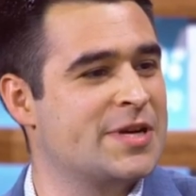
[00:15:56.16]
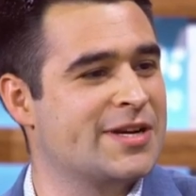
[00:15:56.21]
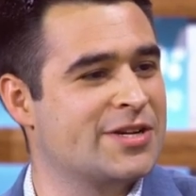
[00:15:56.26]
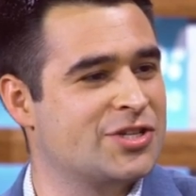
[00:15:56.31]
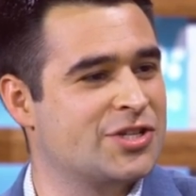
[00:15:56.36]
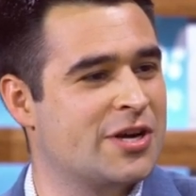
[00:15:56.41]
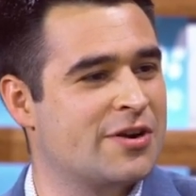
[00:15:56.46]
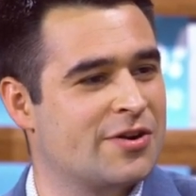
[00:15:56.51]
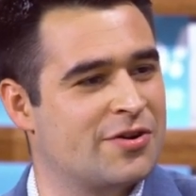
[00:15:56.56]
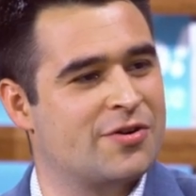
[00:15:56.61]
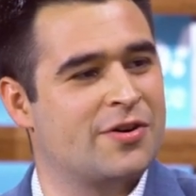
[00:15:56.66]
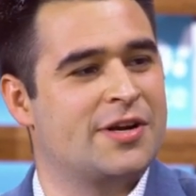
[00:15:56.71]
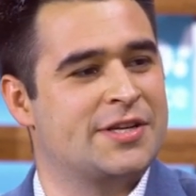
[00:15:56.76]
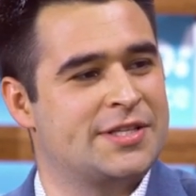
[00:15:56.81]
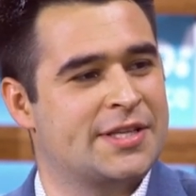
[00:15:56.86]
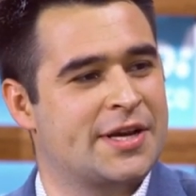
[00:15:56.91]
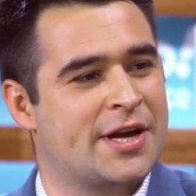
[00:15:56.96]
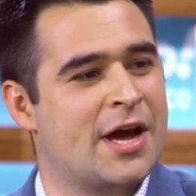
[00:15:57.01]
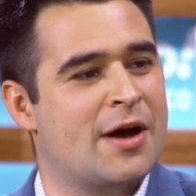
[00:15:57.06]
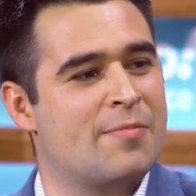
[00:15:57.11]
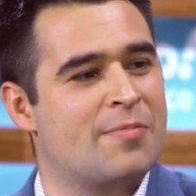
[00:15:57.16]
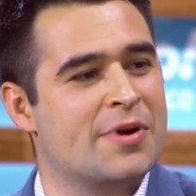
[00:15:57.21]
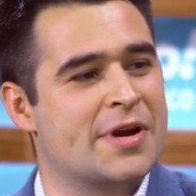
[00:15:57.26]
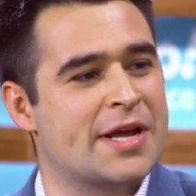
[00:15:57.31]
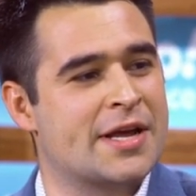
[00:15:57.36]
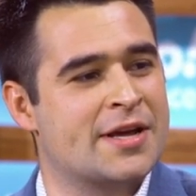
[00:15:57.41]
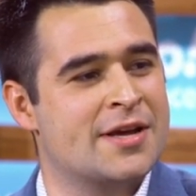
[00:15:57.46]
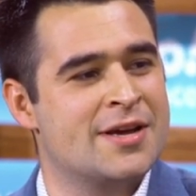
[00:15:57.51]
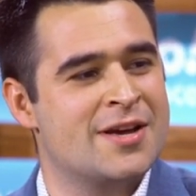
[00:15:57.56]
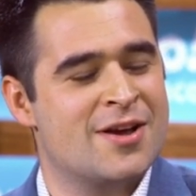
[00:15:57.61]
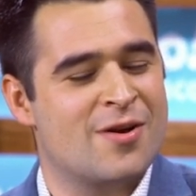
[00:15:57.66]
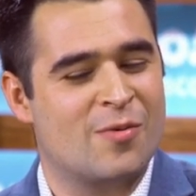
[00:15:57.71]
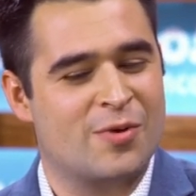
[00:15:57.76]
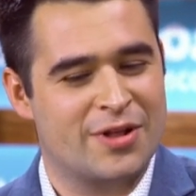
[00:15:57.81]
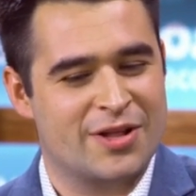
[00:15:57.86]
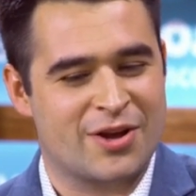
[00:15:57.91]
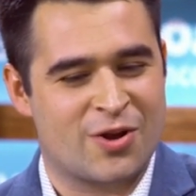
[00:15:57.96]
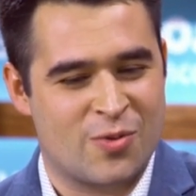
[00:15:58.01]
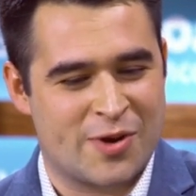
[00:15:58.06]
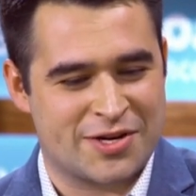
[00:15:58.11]
being shared across the company,
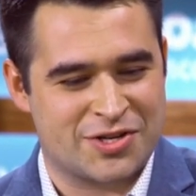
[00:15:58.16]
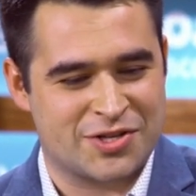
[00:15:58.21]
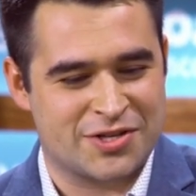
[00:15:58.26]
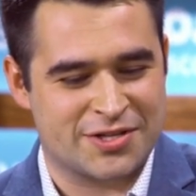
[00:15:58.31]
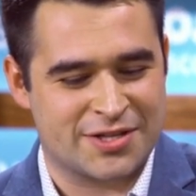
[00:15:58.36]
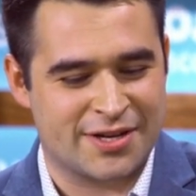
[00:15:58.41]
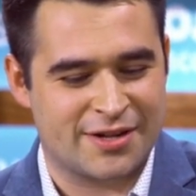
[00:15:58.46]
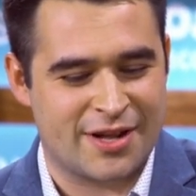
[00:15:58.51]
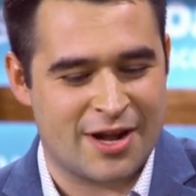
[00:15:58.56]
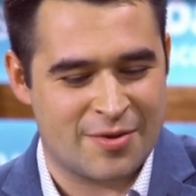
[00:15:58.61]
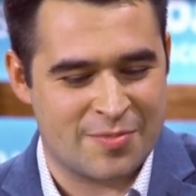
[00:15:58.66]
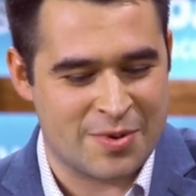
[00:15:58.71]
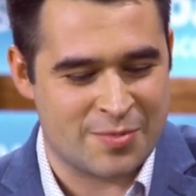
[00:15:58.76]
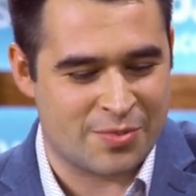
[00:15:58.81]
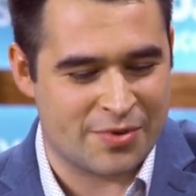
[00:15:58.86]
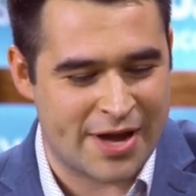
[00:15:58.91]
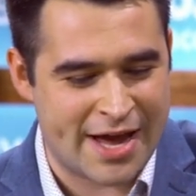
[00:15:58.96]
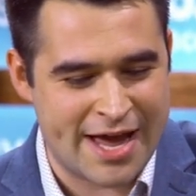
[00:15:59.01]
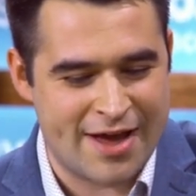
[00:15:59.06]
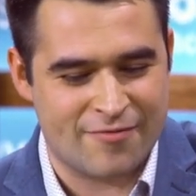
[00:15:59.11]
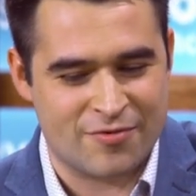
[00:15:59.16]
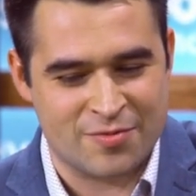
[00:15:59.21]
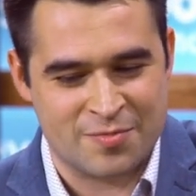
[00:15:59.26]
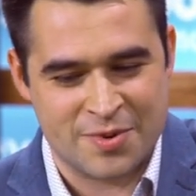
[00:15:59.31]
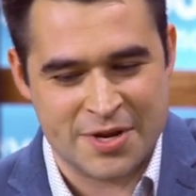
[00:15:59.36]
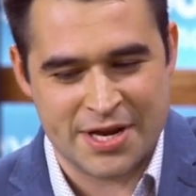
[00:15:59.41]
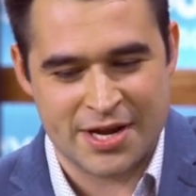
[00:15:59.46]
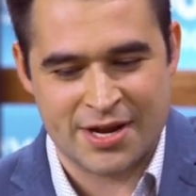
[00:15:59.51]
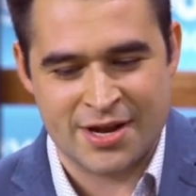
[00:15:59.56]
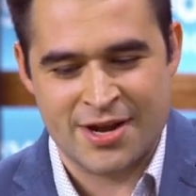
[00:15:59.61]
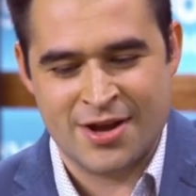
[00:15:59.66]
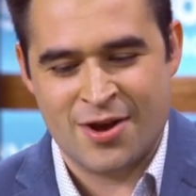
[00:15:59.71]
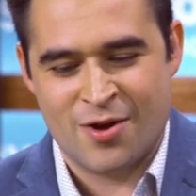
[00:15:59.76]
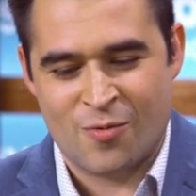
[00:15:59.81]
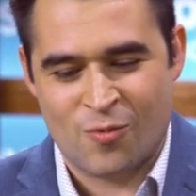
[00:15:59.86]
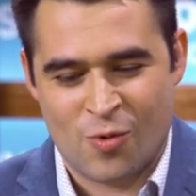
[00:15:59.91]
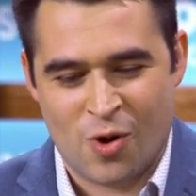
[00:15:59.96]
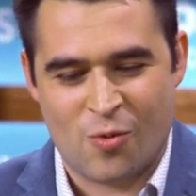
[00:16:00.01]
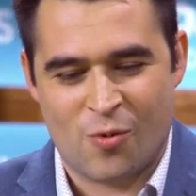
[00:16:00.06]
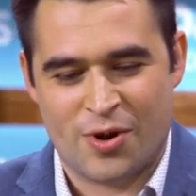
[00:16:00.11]
one of the questions that a lot of people have would be,
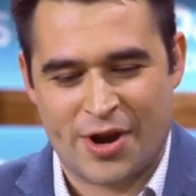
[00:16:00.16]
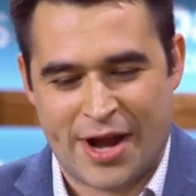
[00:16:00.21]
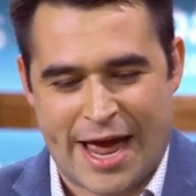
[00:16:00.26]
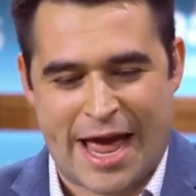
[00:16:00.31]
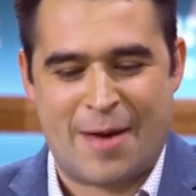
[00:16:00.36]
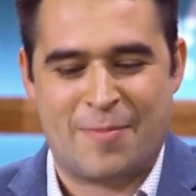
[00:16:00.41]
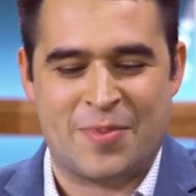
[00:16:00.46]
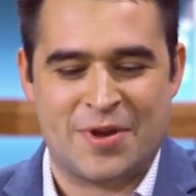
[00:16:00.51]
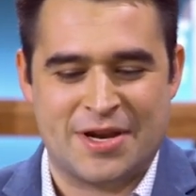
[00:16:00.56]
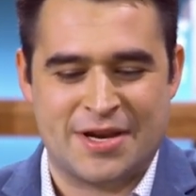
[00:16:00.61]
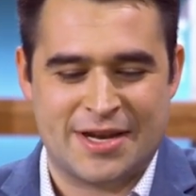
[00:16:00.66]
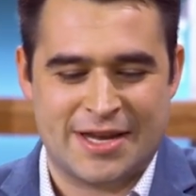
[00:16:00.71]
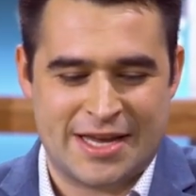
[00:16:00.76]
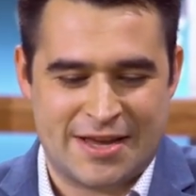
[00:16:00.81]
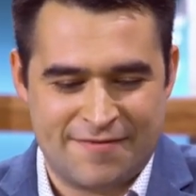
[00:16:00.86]
what would happen